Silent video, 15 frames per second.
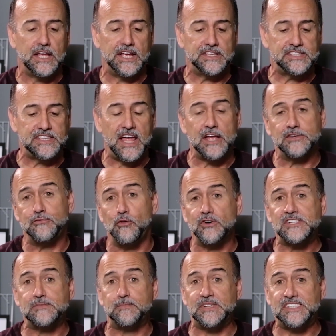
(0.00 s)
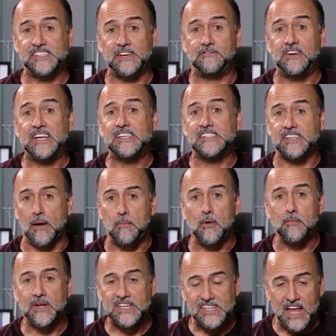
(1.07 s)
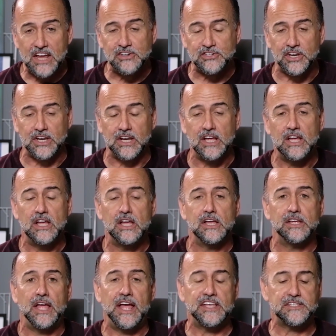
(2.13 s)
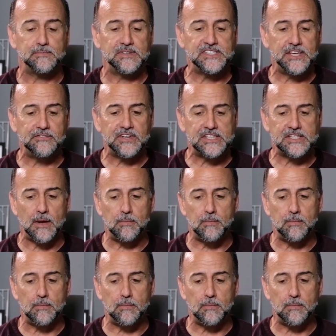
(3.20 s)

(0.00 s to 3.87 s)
it stands for specific supplementation. And specific